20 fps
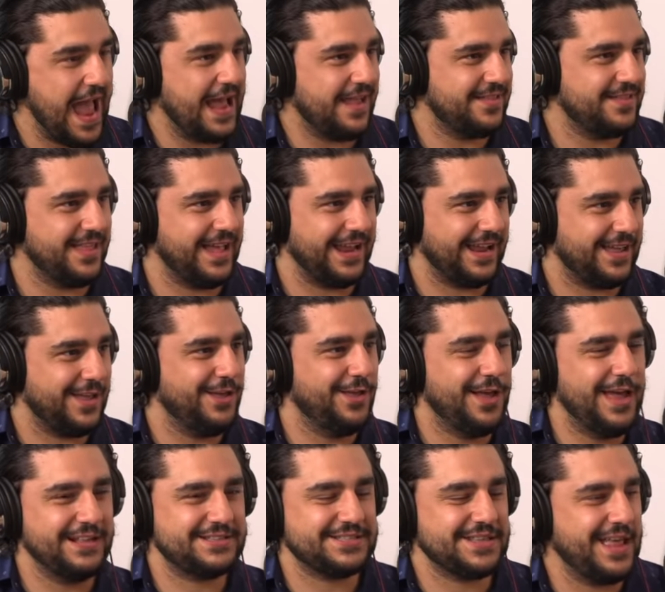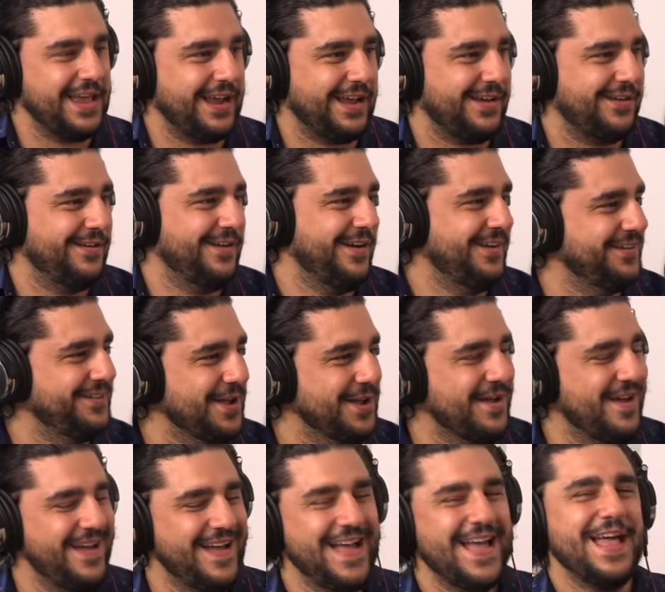and like it's like
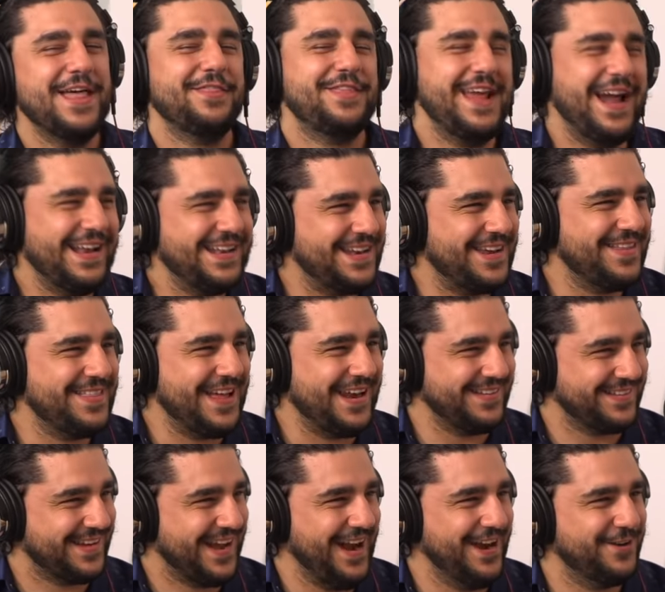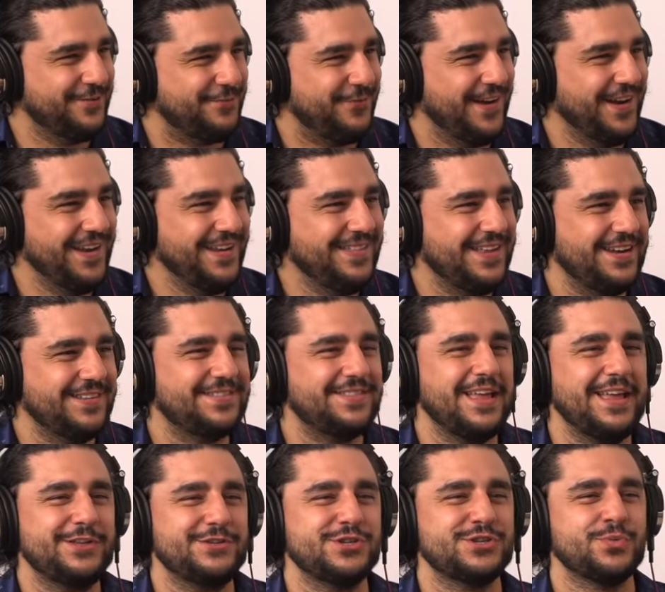the idea that is kind of funny that it's
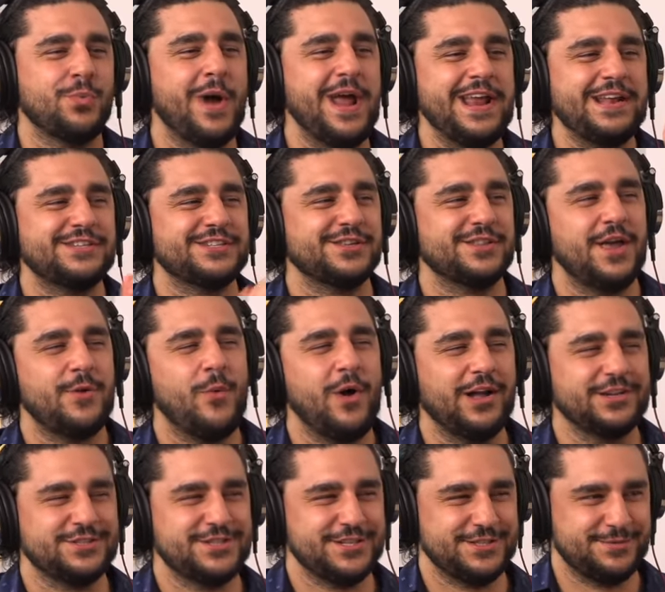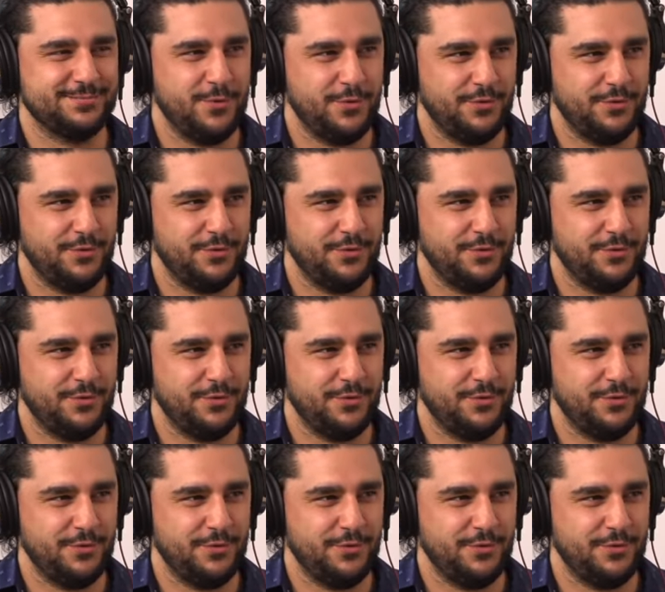like just wait until they watch this